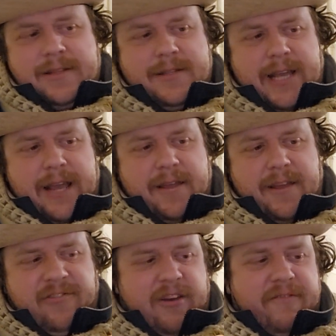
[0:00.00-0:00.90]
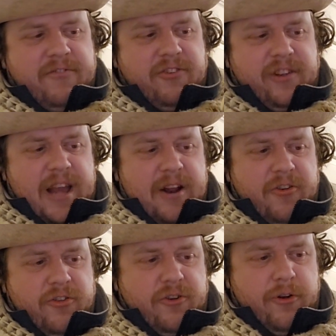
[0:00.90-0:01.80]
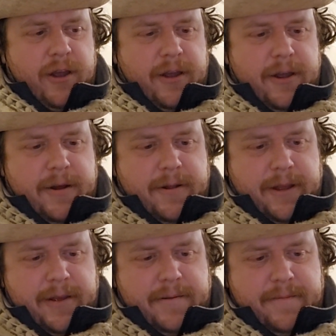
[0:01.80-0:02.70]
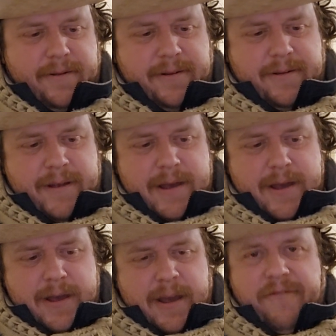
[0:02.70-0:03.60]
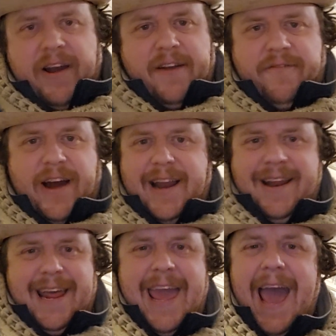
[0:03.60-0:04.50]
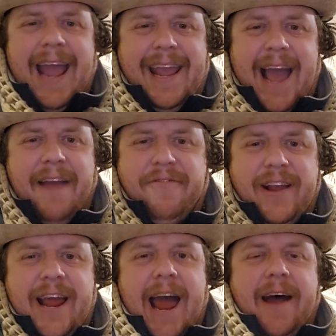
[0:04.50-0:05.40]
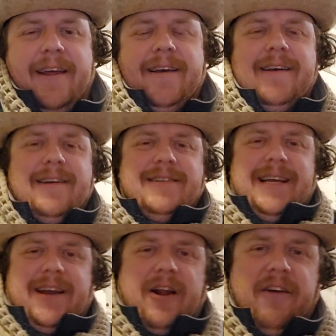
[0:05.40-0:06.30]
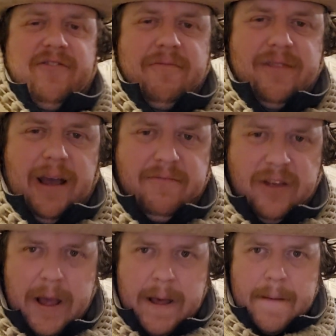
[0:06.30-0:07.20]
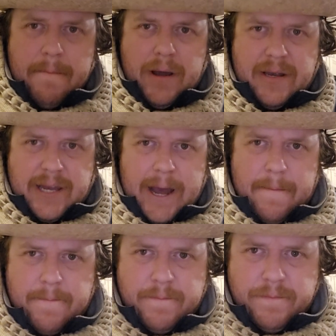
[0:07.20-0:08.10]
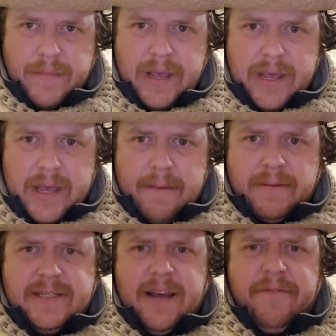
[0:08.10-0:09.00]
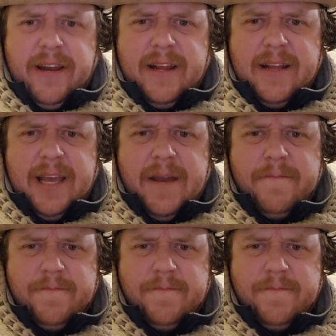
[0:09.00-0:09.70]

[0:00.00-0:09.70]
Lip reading: take this off just to kind of show you, you know, like if I can find it. I forget how to take it off sometimes, but definitely